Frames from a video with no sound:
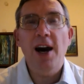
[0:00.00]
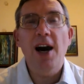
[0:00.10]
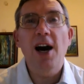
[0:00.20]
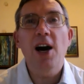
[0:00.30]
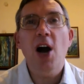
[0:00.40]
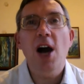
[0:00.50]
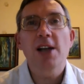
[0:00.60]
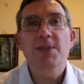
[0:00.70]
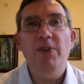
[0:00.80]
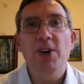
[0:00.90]
I
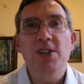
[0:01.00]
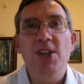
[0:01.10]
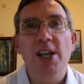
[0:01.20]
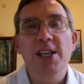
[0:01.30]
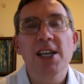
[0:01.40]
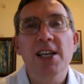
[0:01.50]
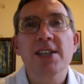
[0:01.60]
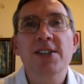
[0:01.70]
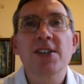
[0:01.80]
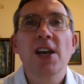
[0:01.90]
spent those 9
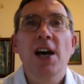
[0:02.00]
years